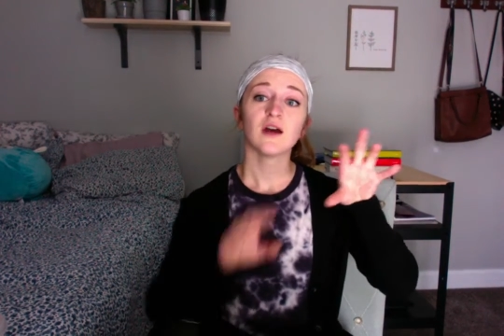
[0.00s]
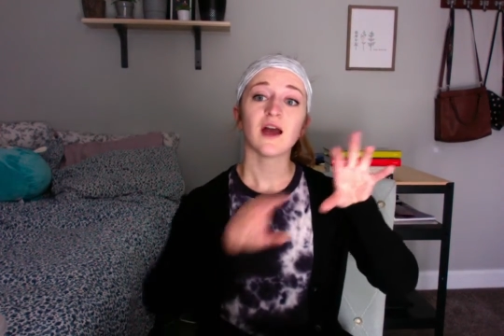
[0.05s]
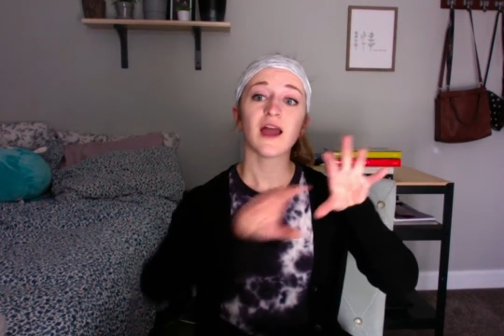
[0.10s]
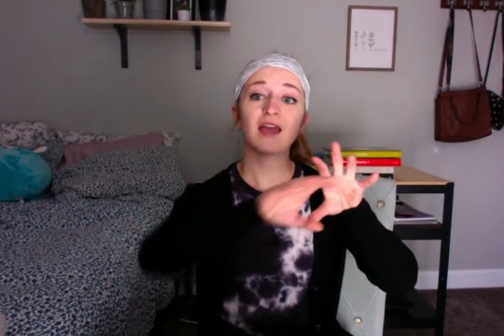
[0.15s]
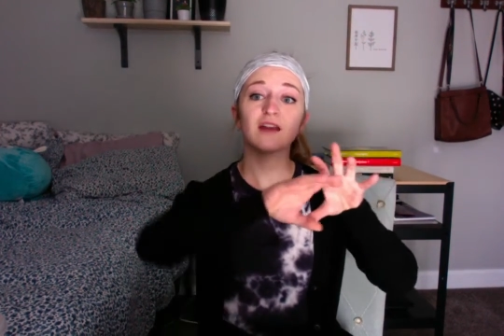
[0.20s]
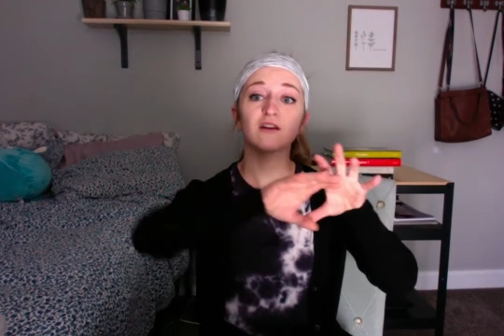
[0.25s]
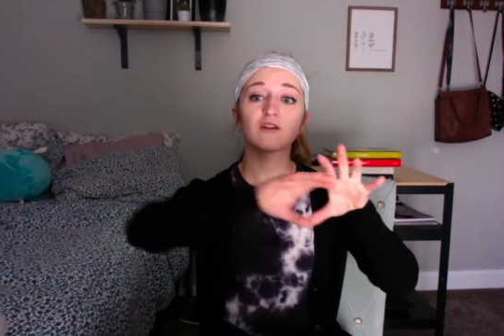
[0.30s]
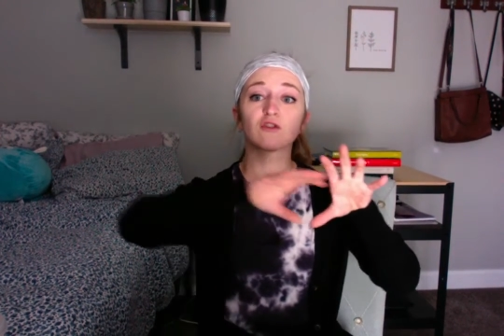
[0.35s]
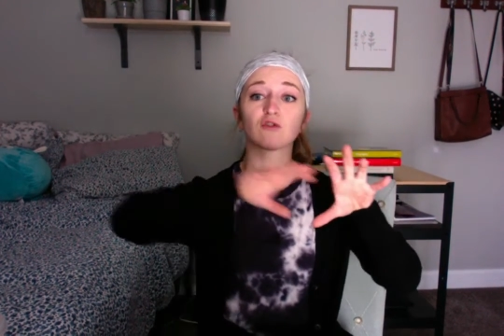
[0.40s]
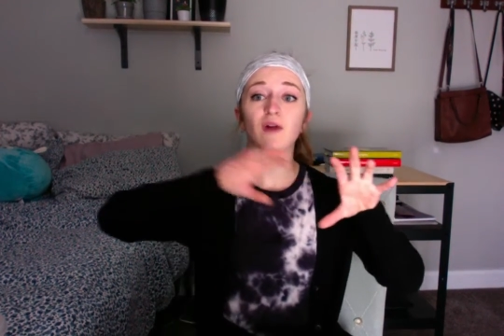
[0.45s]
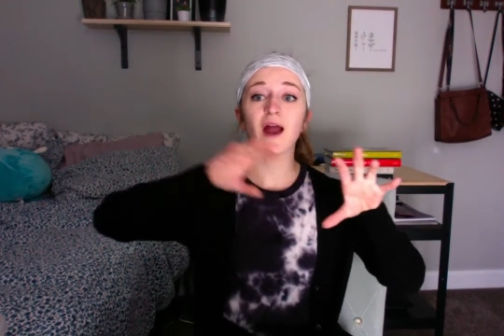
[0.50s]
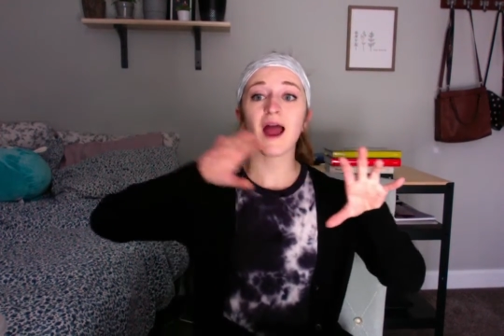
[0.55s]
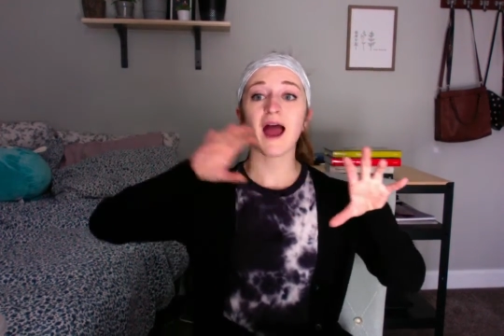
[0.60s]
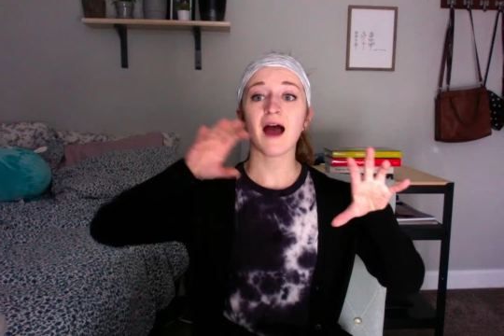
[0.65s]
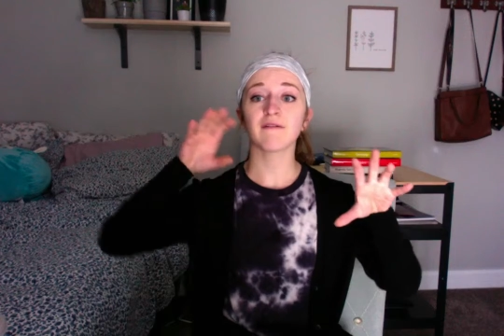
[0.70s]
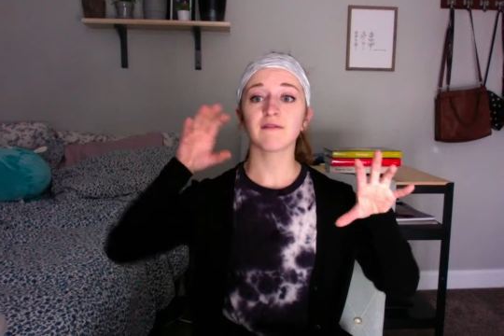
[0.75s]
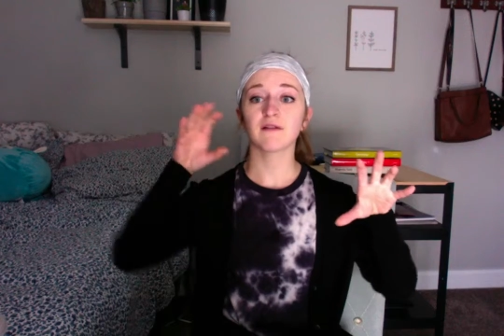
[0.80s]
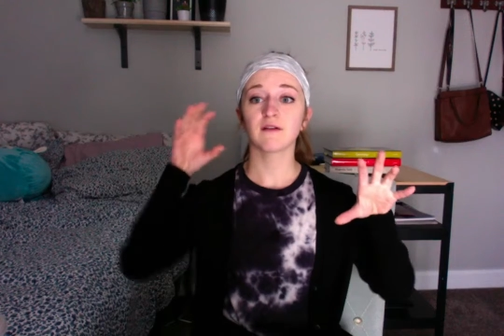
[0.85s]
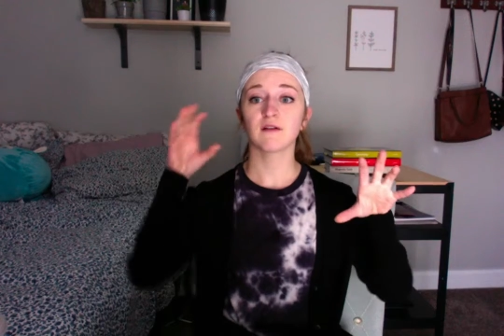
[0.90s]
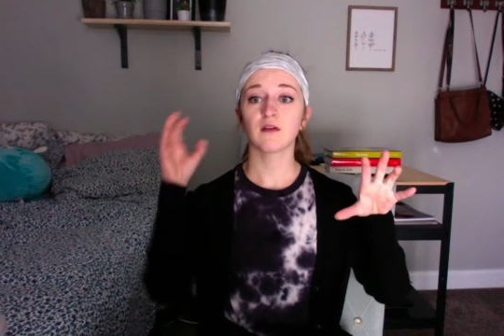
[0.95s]
and
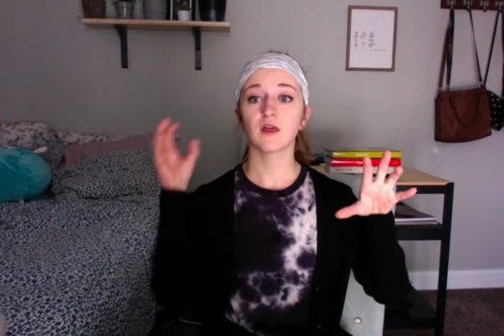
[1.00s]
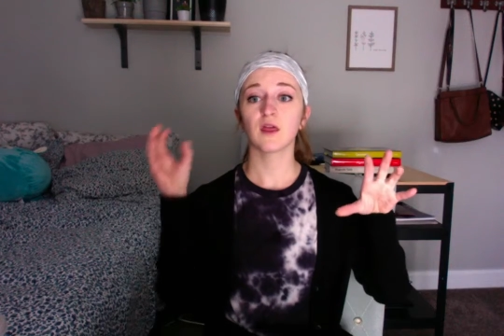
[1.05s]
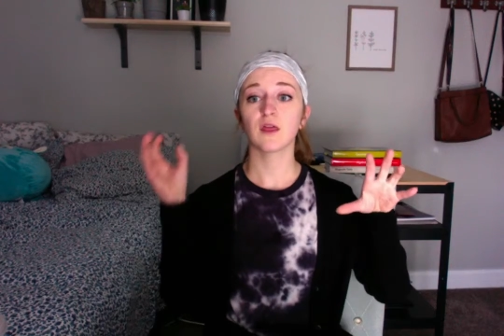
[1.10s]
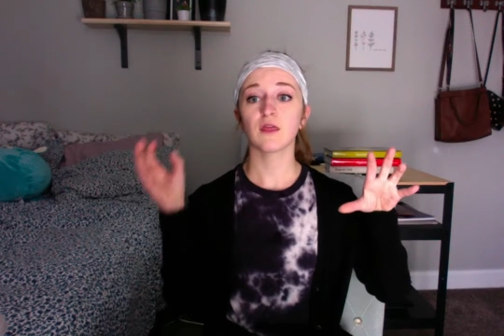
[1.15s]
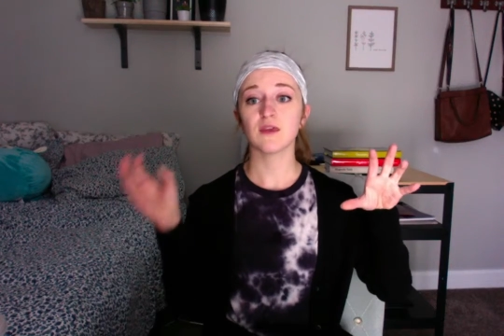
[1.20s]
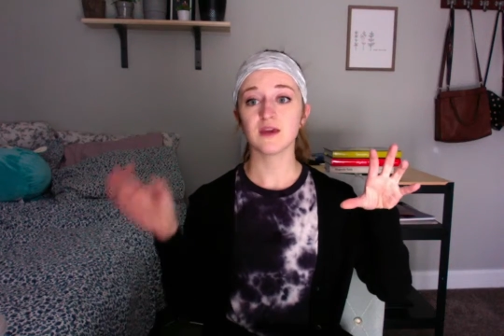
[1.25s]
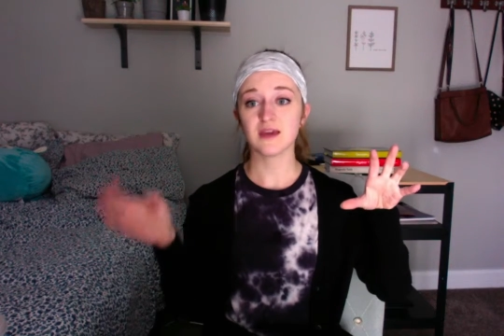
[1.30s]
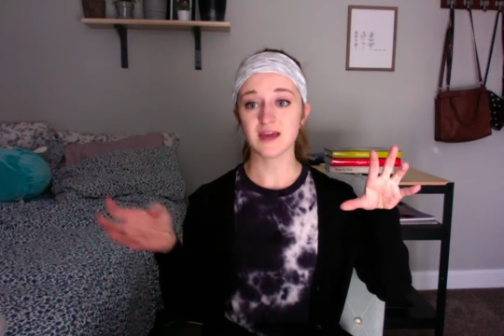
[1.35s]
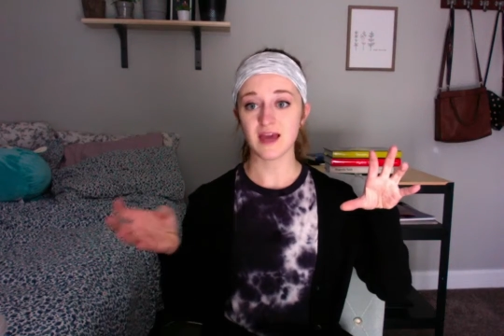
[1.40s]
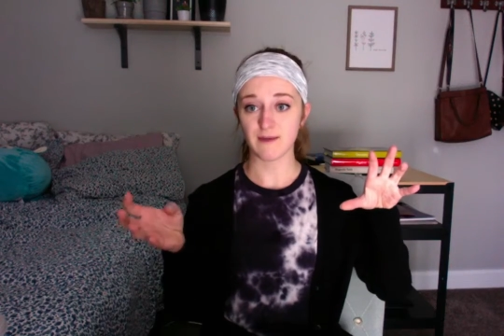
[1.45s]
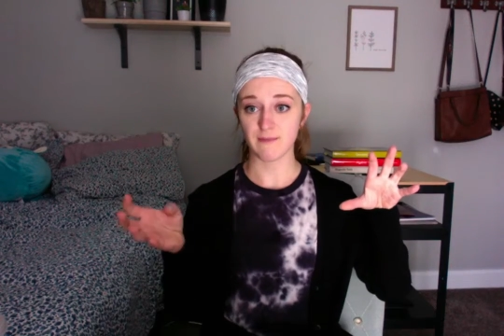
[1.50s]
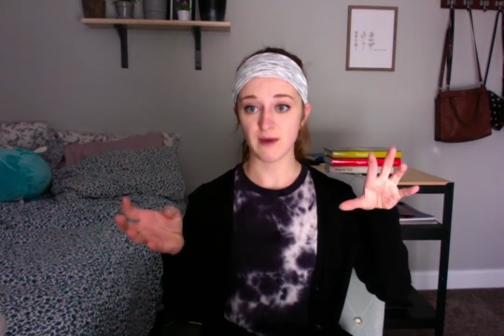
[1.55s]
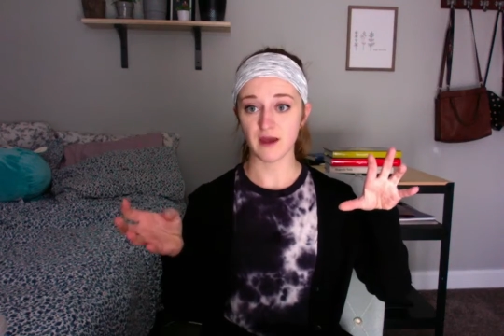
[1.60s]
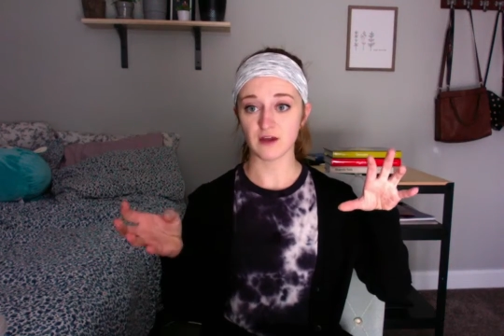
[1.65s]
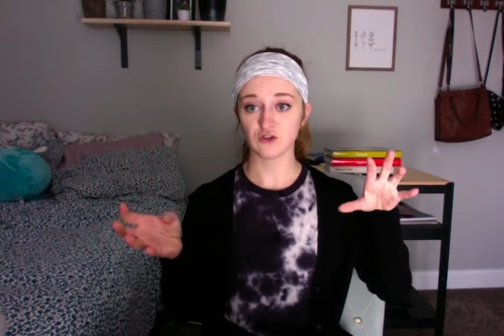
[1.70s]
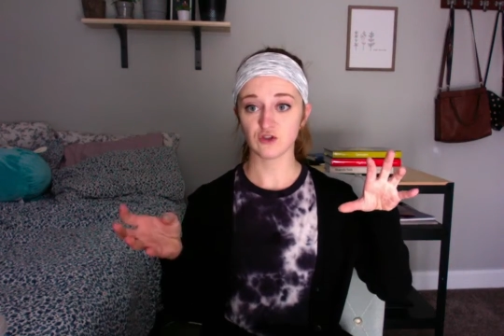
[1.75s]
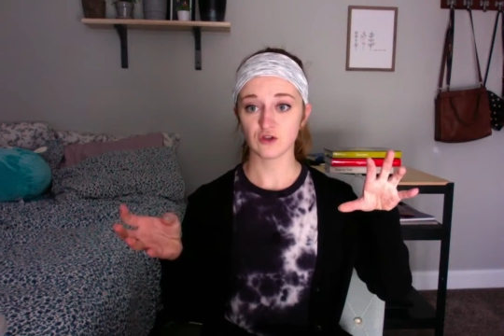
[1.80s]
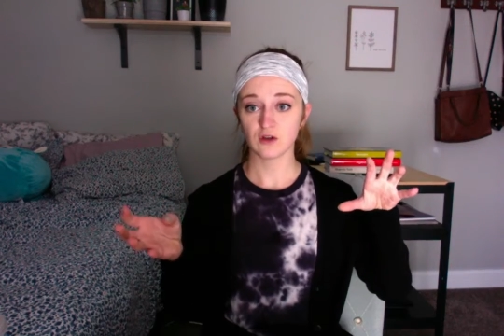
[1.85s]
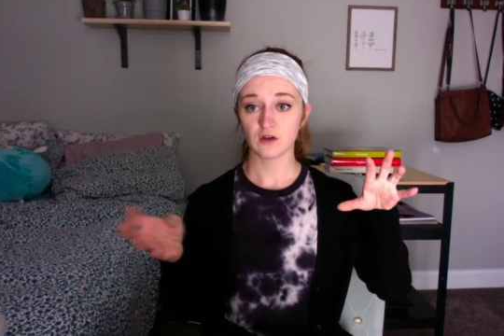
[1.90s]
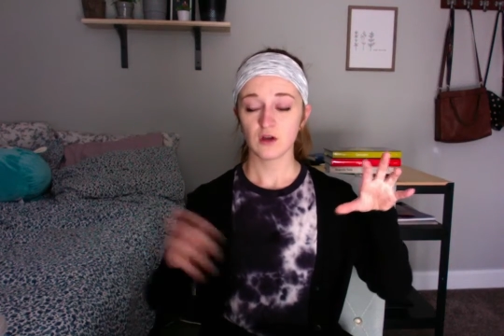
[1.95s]
graph the image.